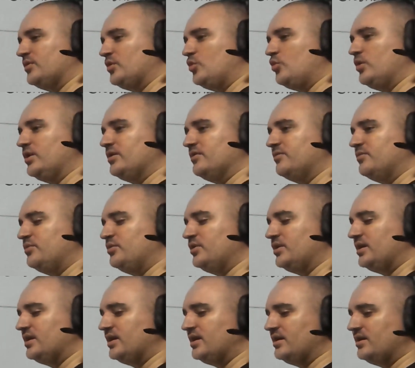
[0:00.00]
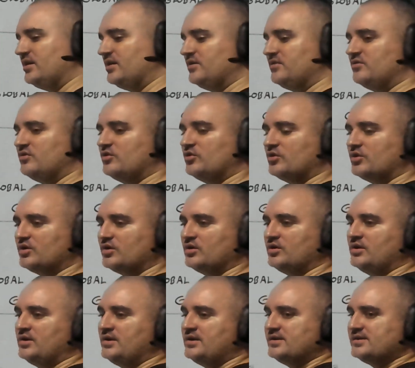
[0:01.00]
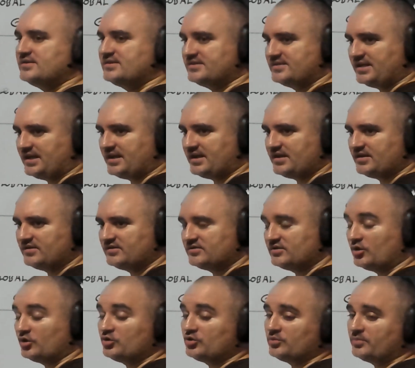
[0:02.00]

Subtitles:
way of putting it is you go to settings on your